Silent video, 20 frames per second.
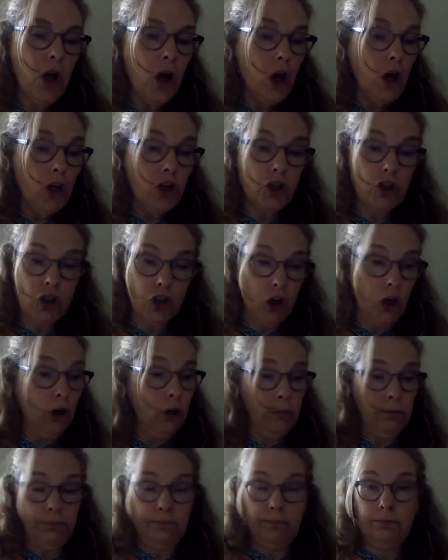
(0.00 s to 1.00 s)

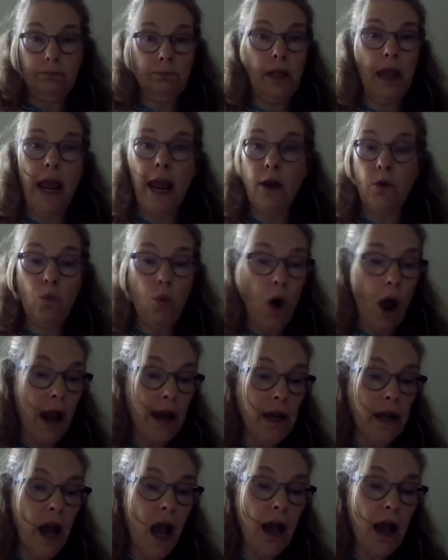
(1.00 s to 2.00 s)
"Sure, and why
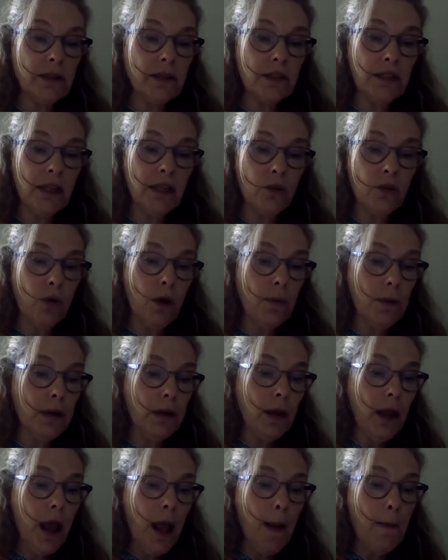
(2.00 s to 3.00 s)
not?" said the
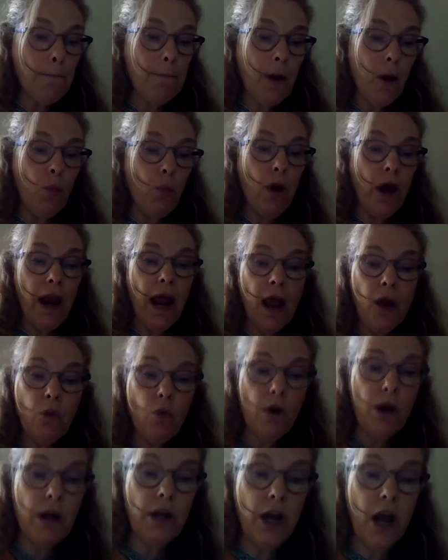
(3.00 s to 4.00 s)
woman. "But what I
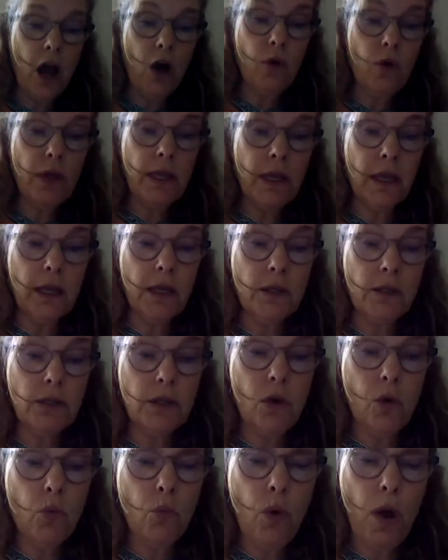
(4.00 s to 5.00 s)
want to know
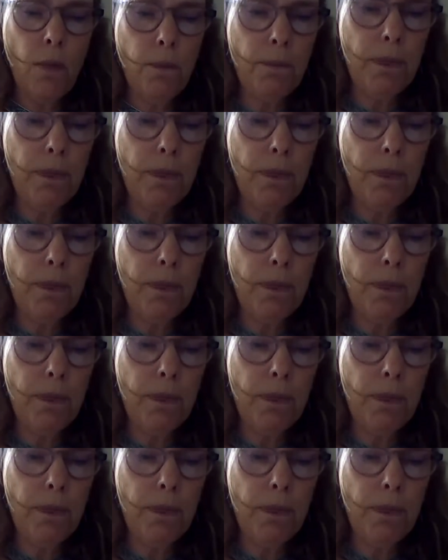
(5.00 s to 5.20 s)
is what